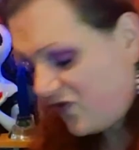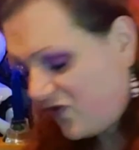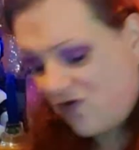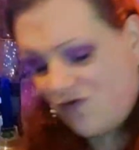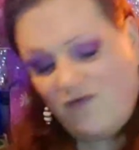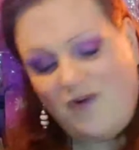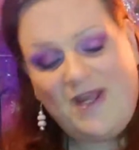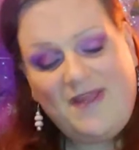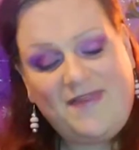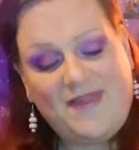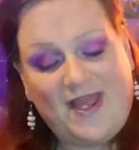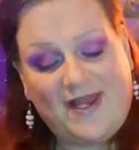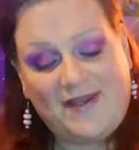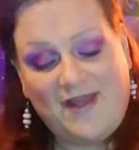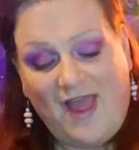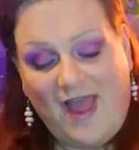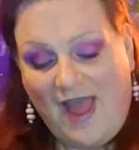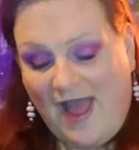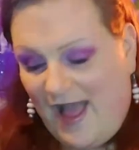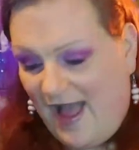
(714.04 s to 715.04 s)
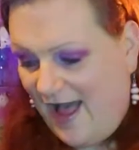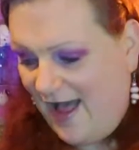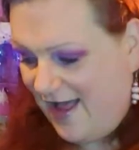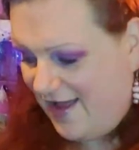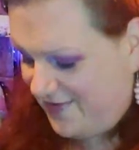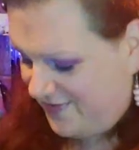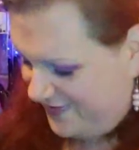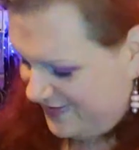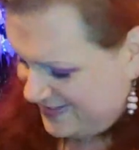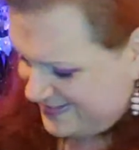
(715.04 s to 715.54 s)
Right then,
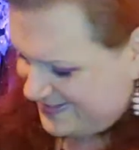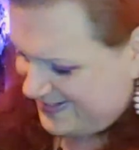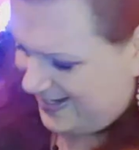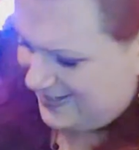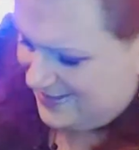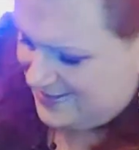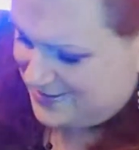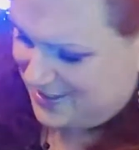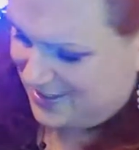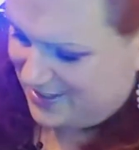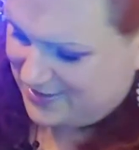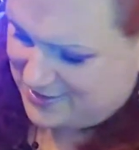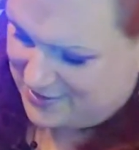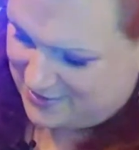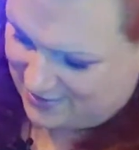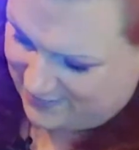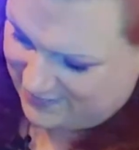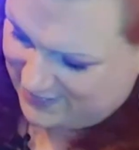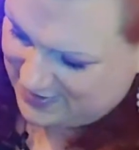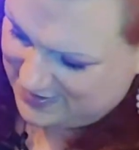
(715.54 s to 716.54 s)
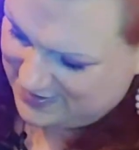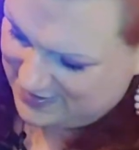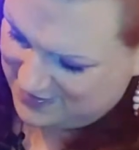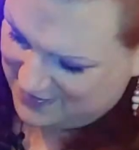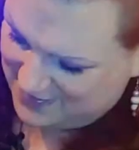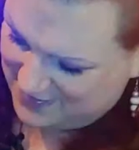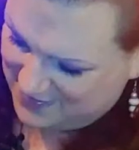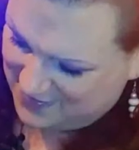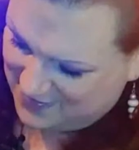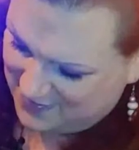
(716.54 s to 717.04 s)
this next item
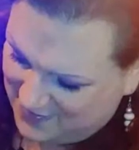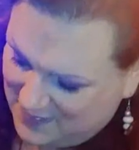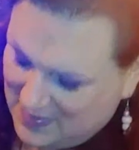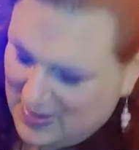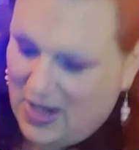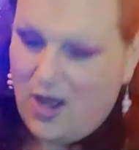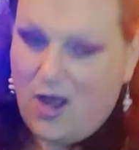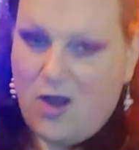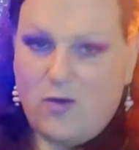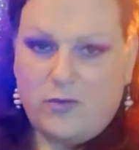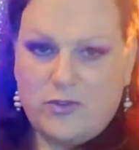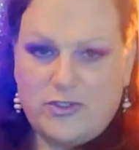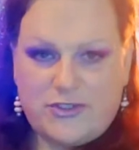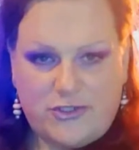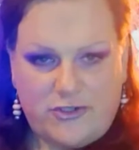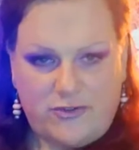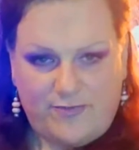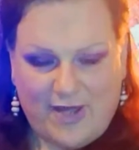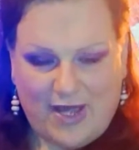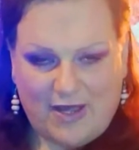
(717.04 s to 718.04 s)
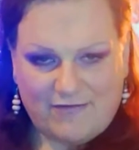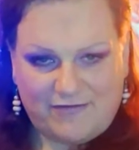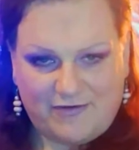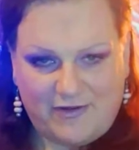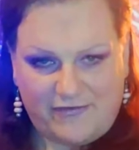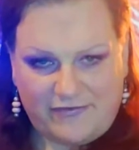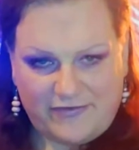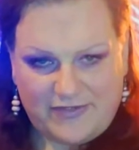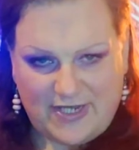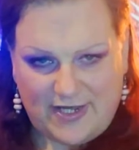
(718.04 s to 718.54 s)
was
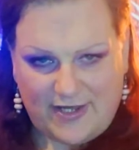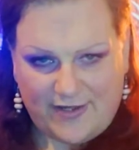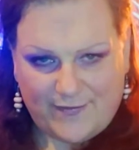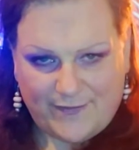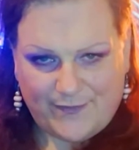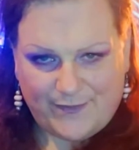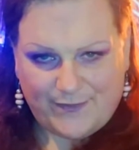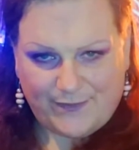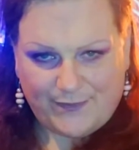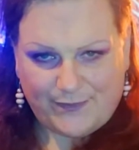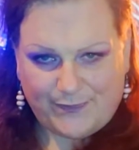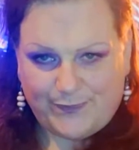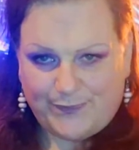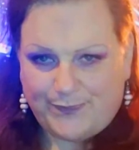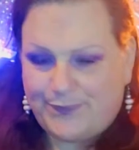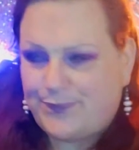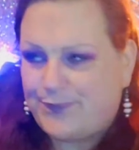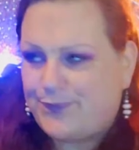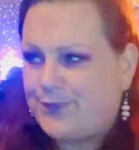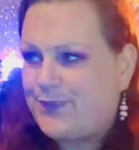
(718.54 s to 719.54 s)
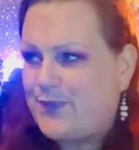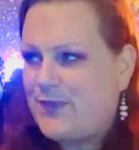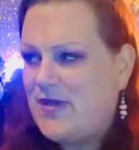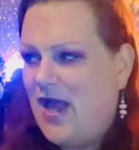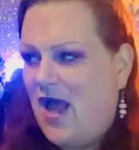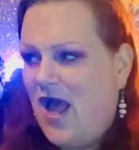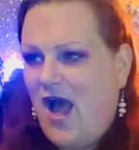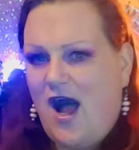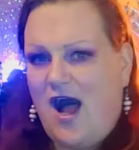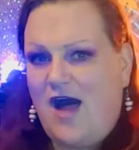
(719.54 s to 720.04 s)
£2.50.
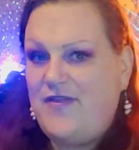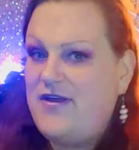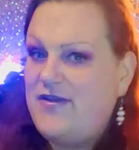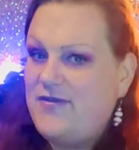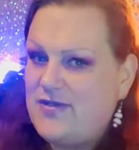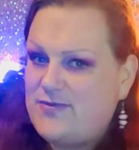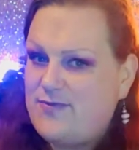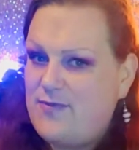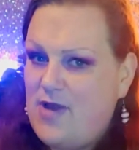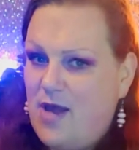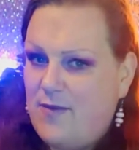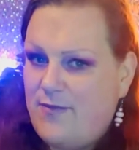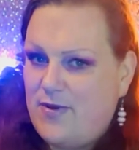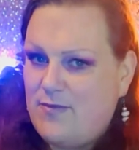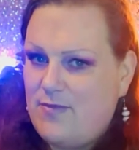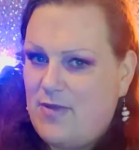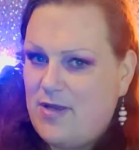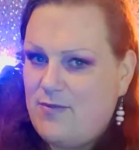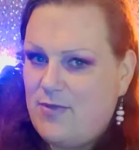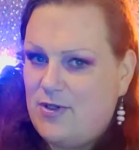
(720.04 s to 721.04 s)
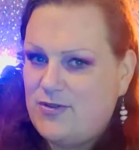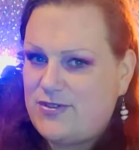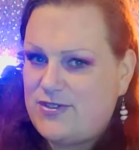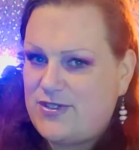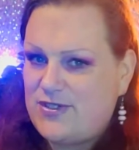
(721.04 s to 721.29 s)
I think this might have been my most